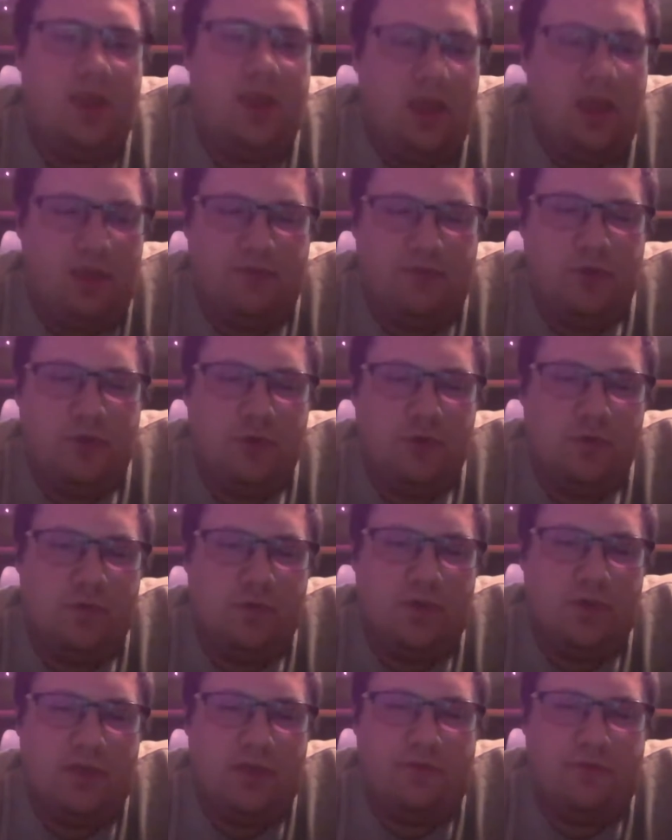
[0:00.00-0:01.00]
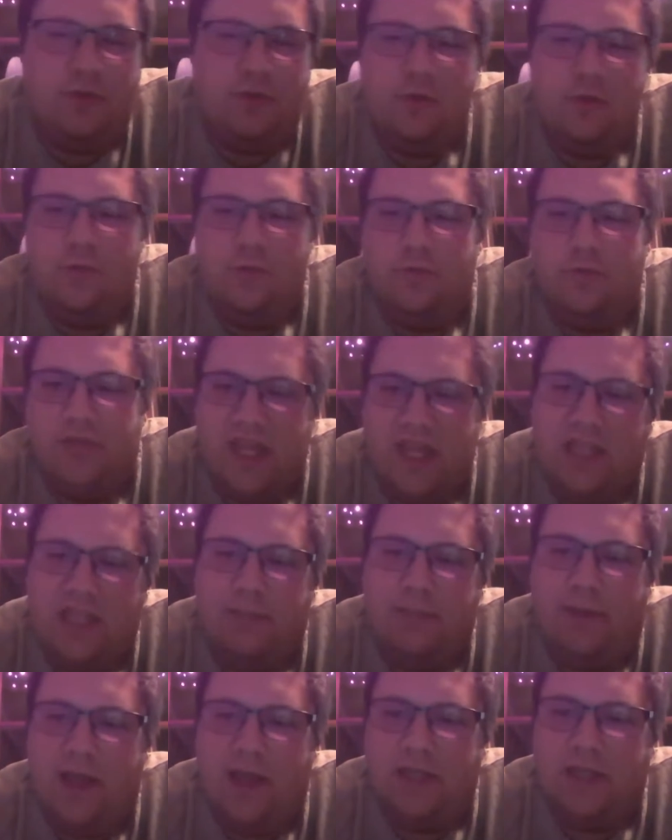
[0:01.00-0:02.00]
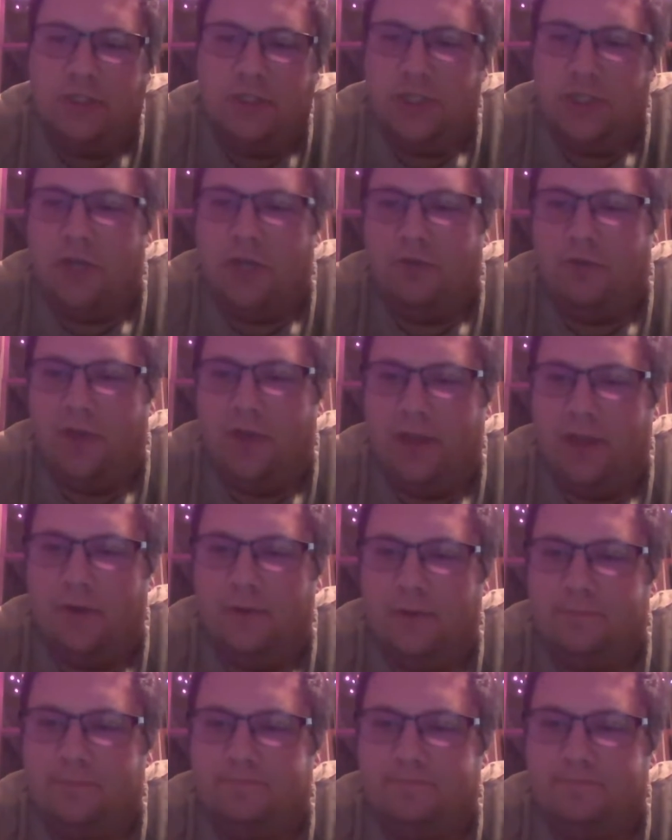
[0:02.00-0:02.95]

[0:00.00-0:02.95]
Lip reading: if you needed to buy a generator,